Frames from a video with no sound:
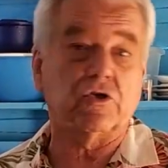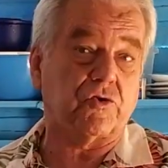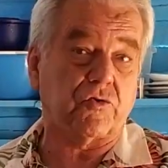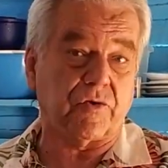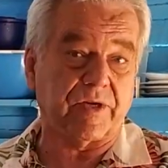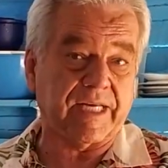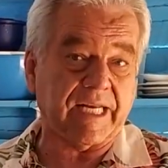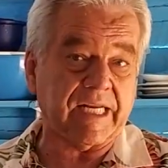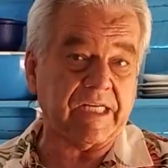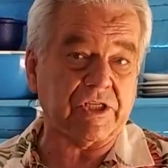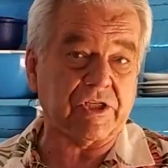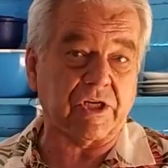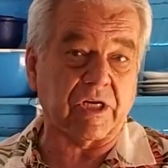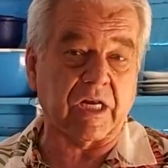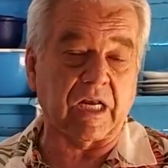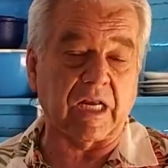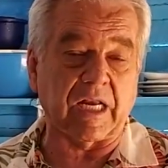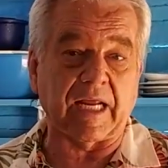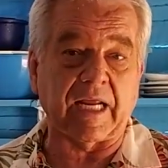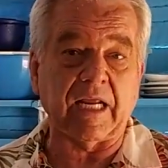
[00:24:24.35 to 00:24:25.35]

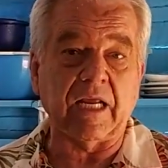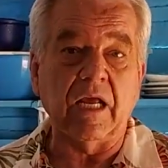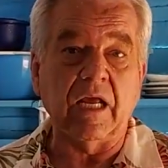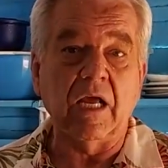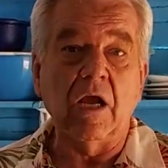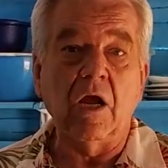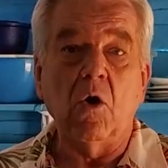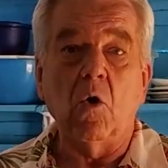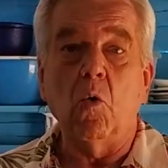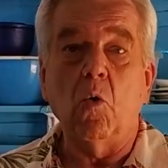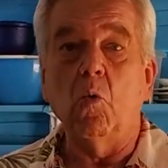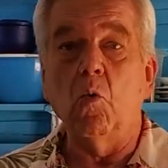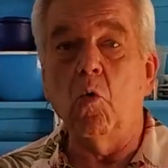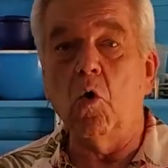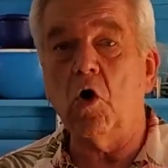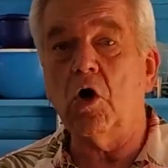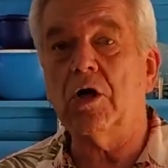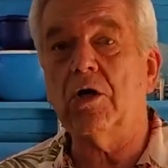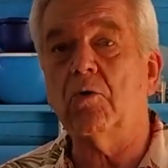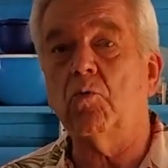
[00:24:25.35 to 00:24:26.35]
Traditionally,
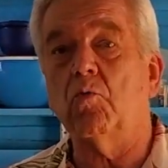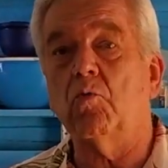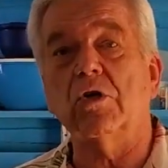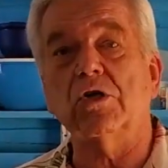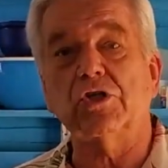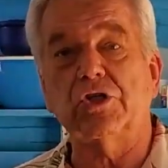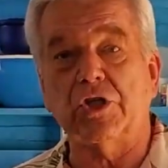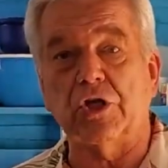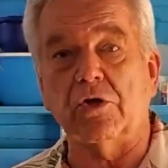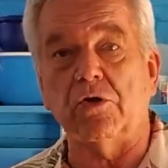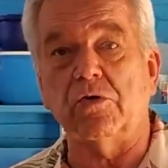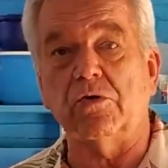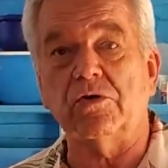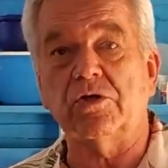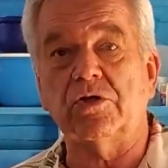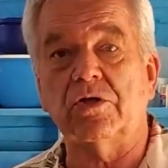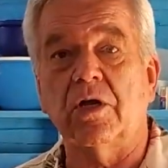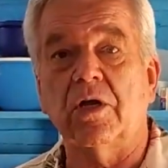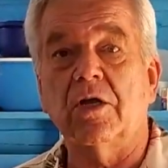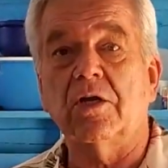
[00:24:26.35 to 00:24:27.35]
wood was
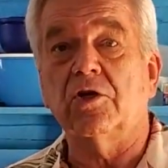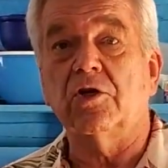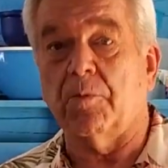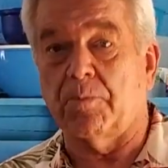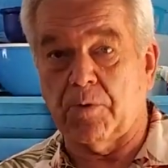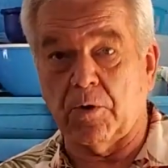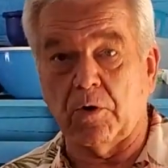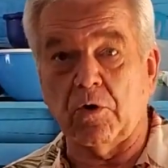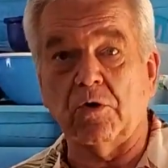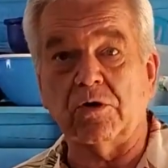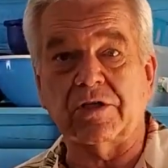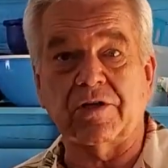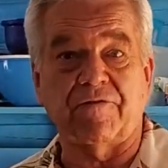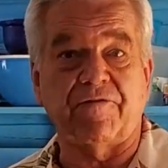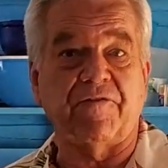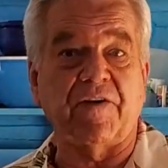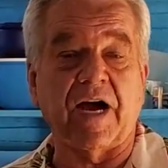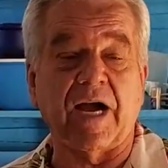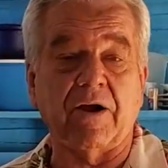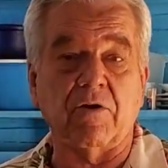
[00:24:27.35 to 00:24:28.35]
used to produce a
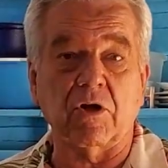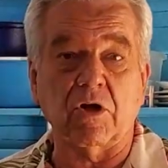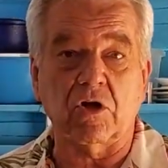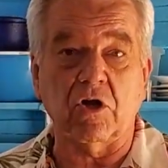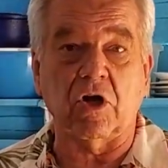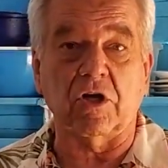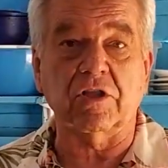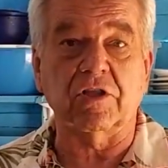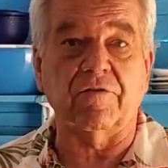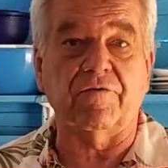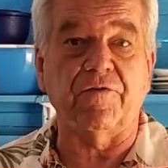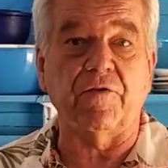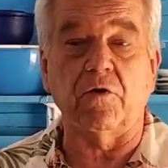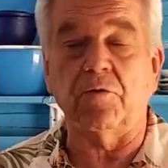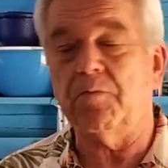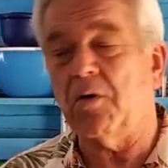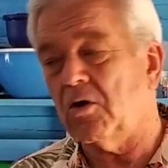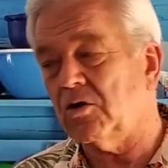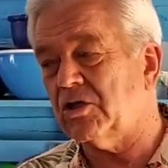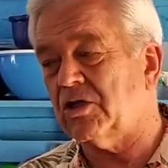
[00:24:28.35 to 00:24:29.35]
fire and cook the food.
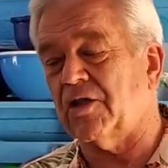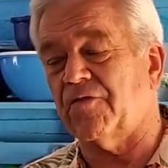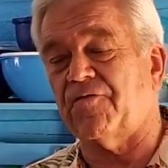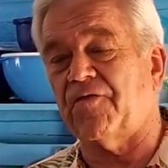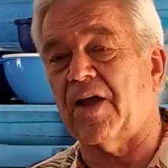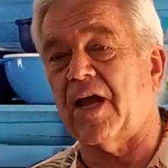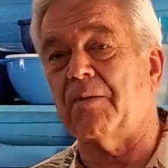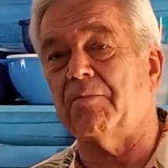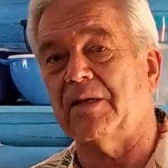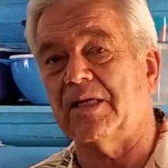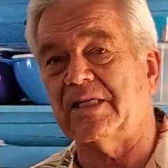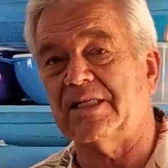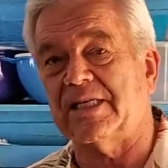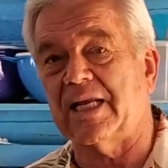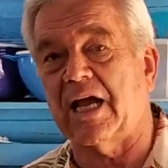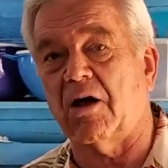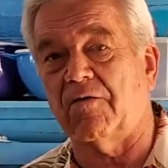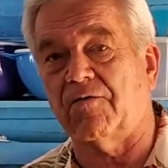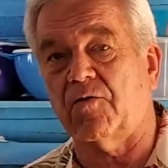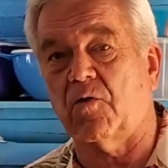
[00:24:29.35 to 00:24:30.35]
Most of the families
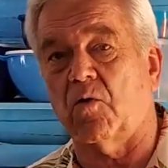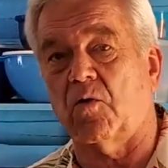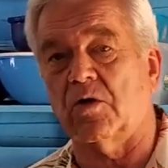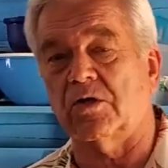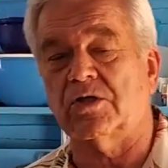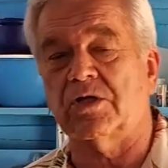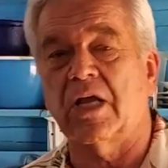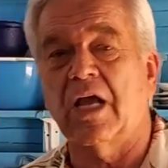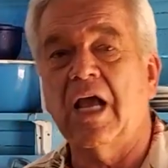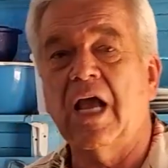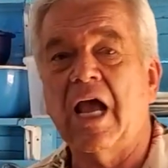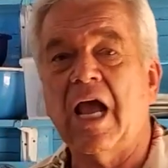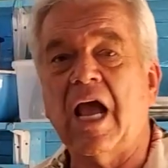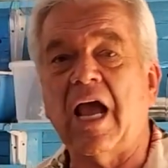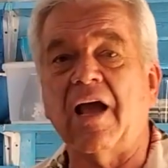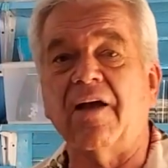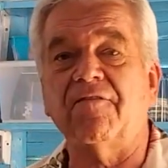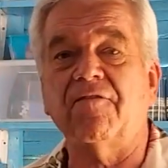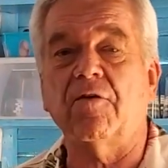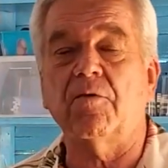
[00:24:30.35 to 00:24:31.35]
now, of course,
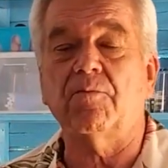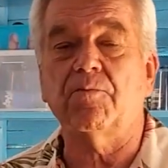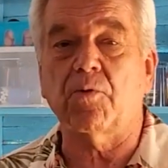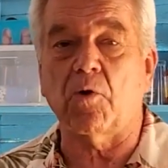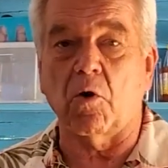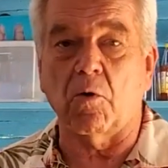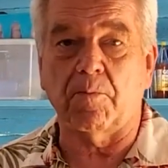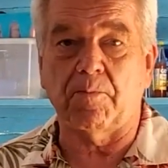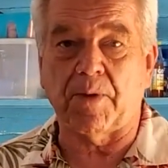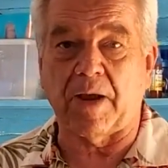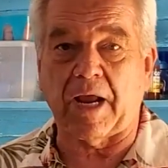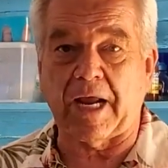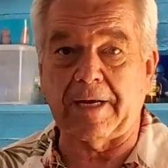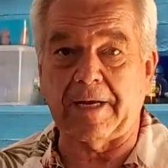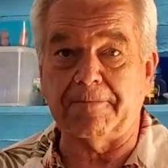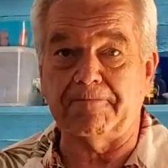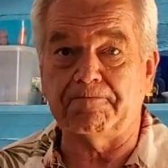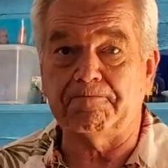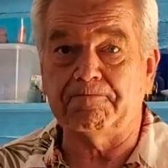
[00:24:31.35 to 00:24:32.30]
have propane.